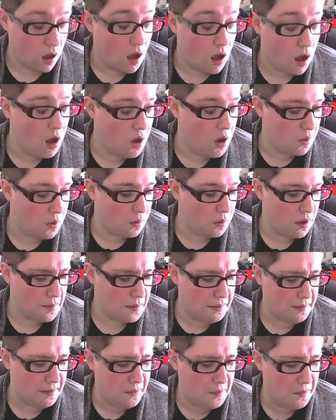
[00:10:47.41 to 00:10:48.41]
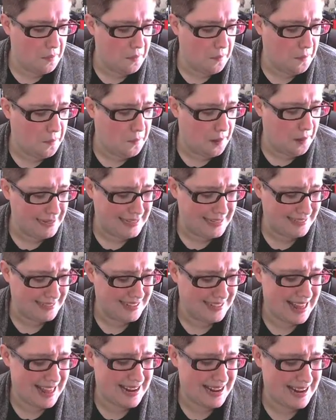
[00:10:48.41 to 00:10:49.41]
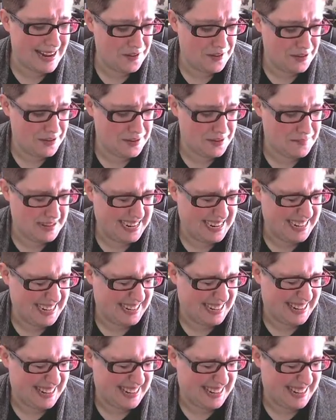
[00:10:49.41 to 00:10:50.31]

Oh, what does that even mean?